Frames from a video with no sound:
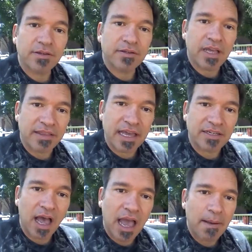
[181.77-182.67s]
at that
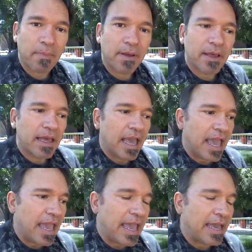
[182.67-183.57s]
time.
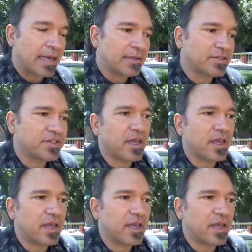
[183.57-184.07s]
And